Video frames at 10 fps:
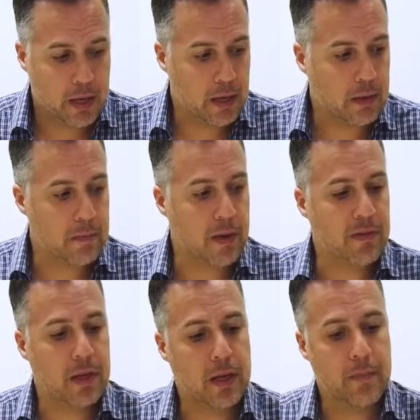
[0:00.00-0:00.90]
uh,
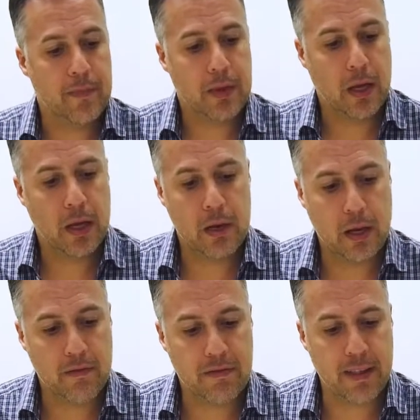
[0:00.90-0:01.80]
beveling
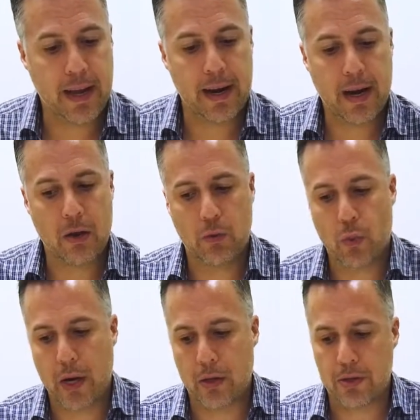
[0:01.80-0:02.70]
and, and flatten out
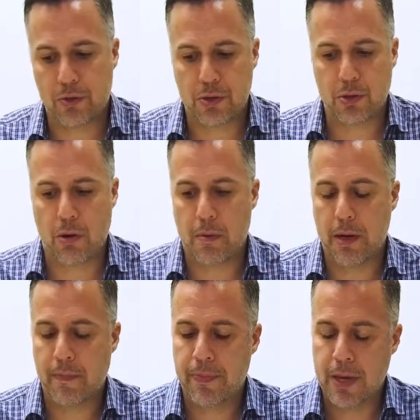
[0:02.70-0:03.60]
welds or
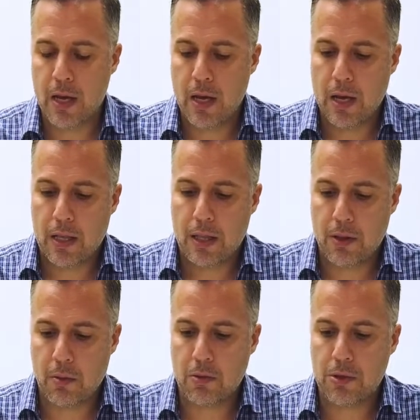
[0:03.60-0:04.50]
scrubbing. The
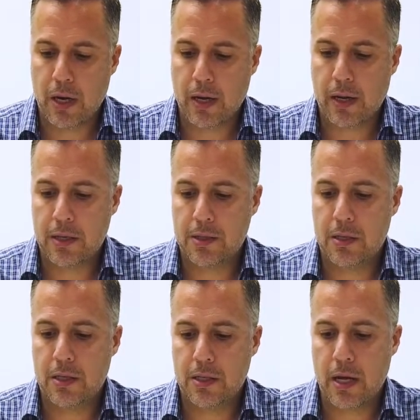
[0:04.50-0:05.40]
double sided is
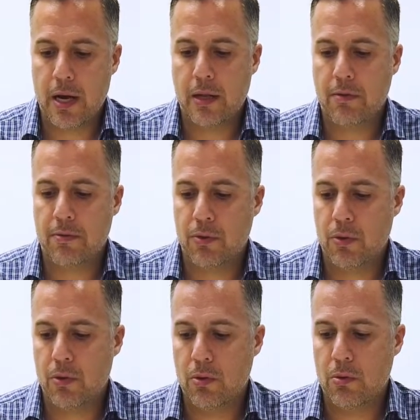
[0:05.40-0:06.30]
designed
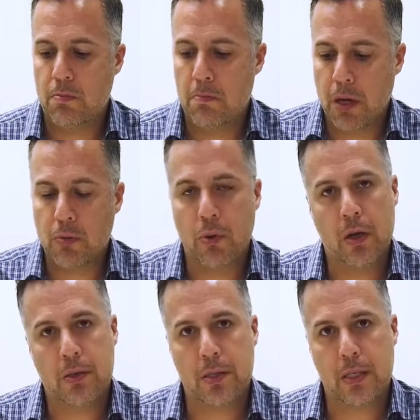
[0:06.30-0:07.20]
to do butt
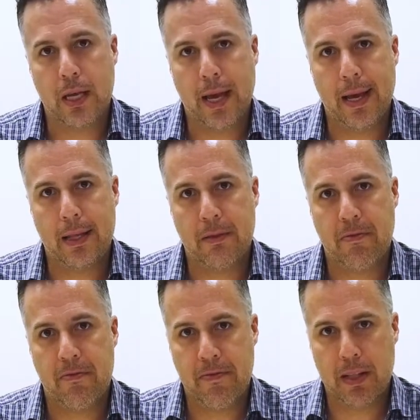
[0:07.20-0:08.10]
welds
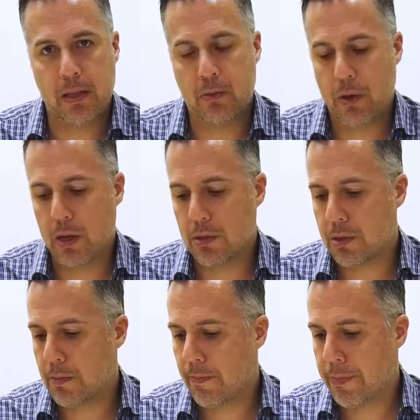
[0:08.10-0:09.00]
and fillet
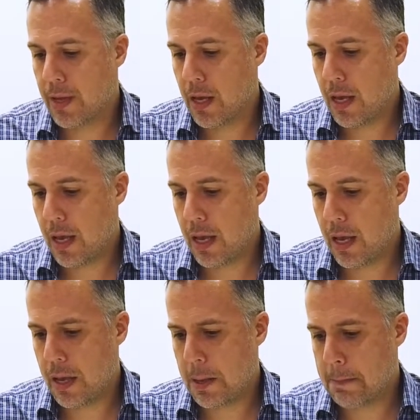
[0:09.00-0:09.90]
welds.
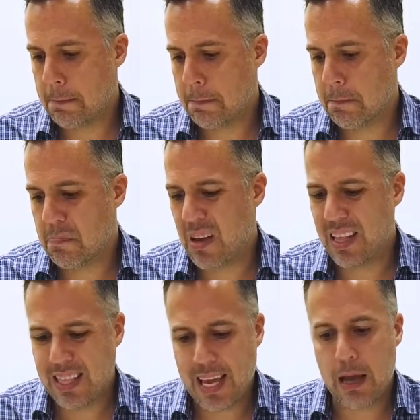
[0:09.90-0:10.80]
Um,
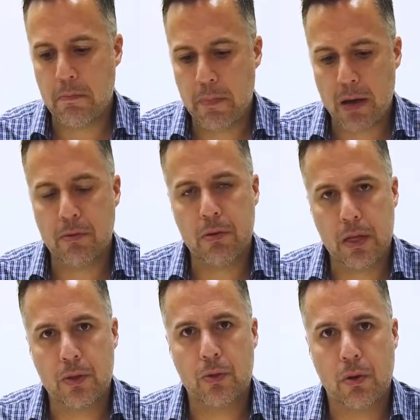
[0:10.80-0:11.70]
it can bevel
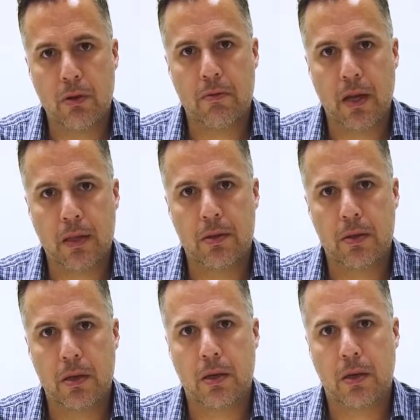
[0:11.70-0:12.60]
and do all of that
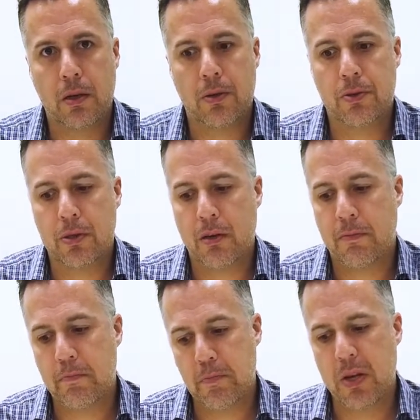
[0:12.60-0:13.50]
uh, good
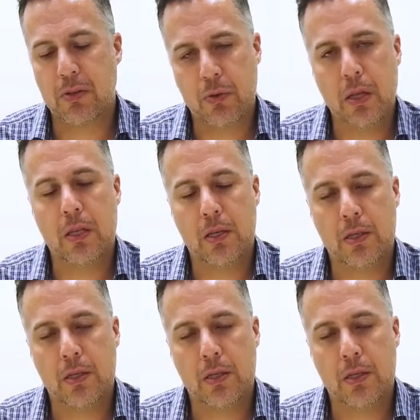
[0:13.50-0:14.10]
stuff, but it's really